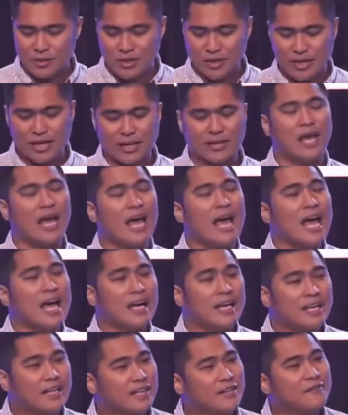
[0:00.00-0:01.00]
again,
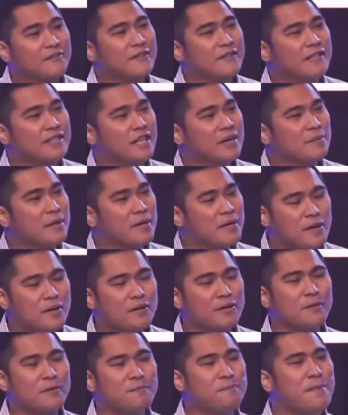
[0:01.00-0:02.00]
giving them
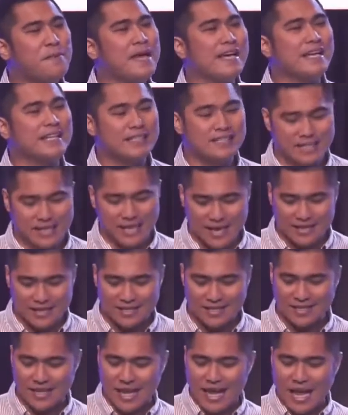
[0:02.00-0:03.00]
another big
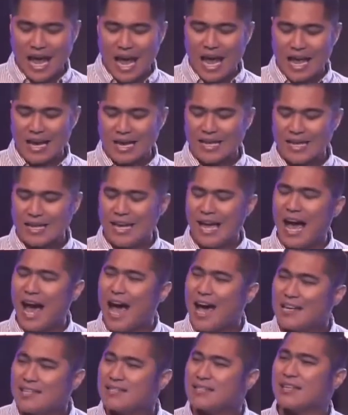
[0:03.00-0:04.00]
test. And he
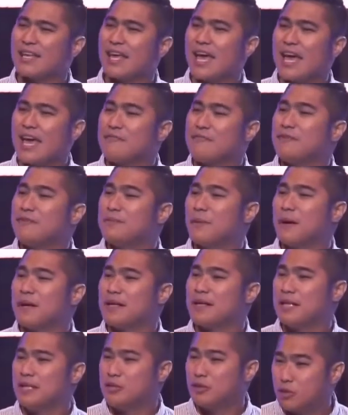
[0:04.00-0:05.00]
asked
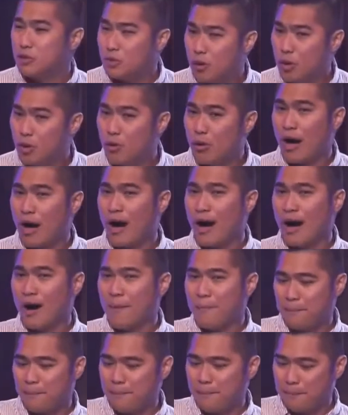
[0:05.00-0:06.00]
everybody to go
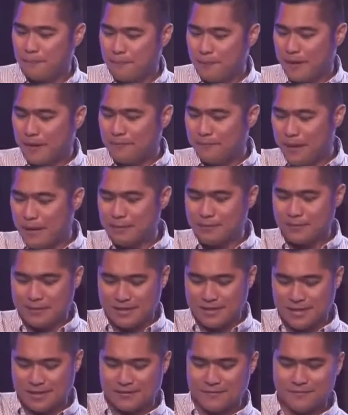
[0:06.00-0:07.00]
up the
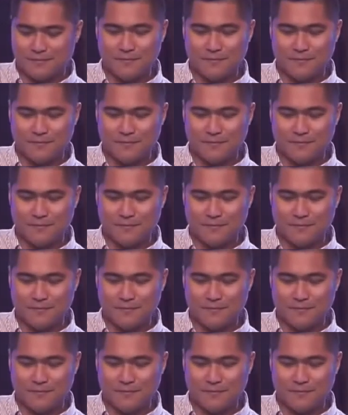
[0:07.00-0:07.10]
mountain.